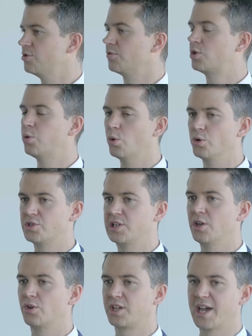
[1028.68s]
the sort of
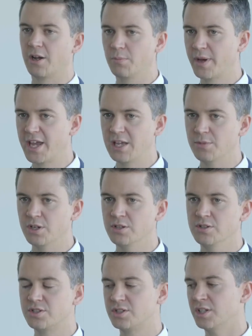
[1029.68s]
quarterly on-account
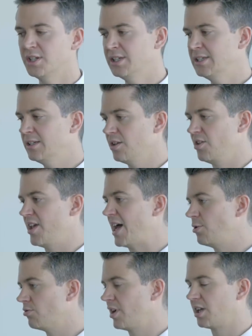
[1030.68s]
payments, the
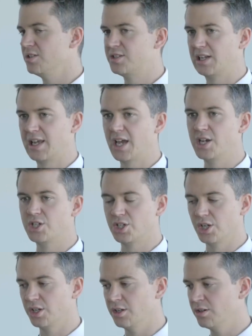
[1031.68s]
annual
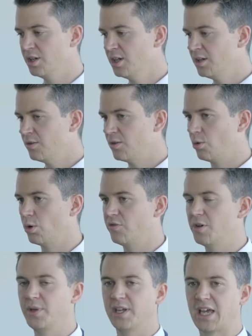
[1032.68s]
reconciliation, all
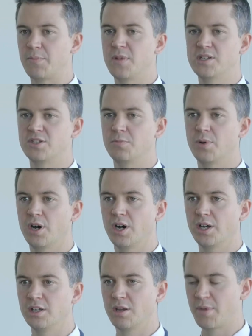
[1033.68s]
of it being administered
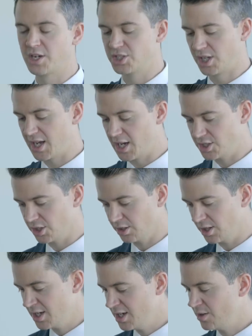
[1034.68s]
by a managing
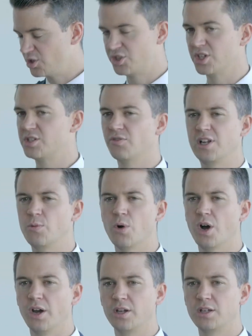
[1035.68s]
agent, just doesn't really
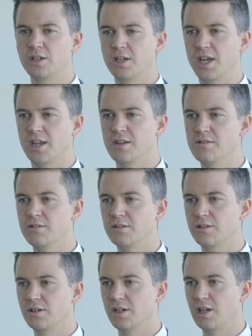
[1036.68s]
work in
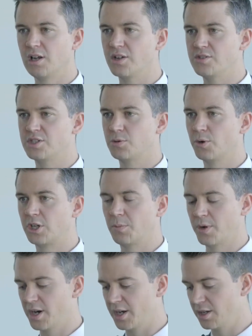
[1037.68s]
a licence to
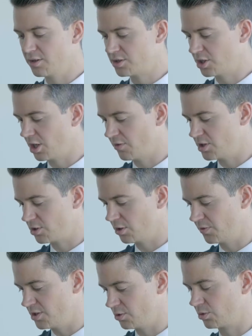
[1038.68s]
occupy serviced
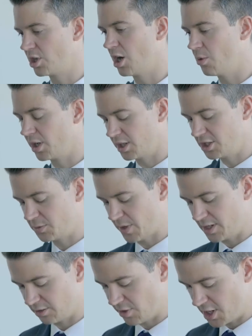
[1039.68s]
office or co-working
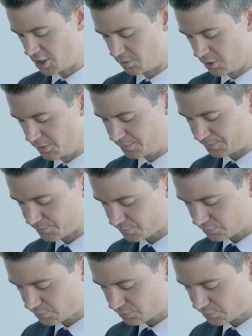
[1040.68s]
space arrangement.